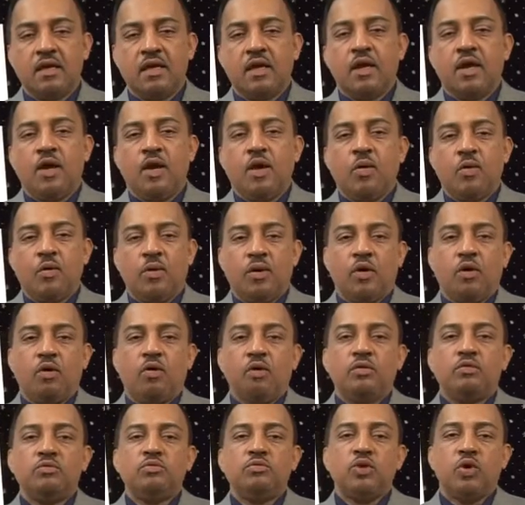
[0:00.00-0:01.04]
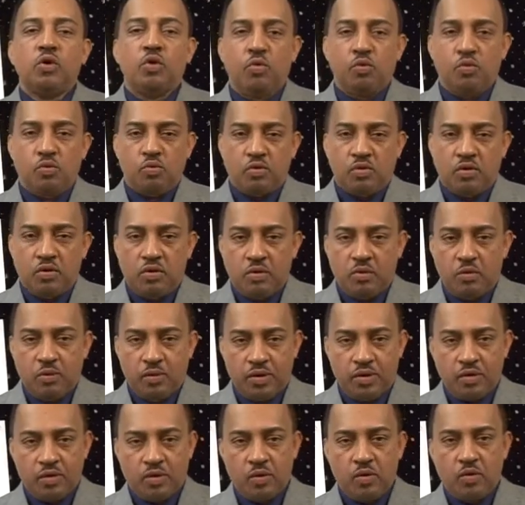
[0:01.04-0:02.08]
We all know what
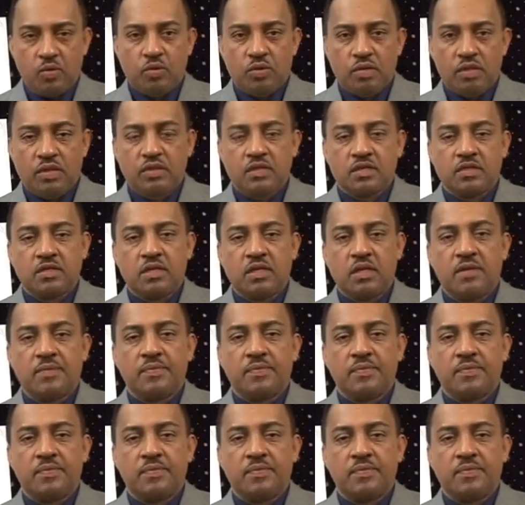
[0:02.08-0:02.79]
our goal is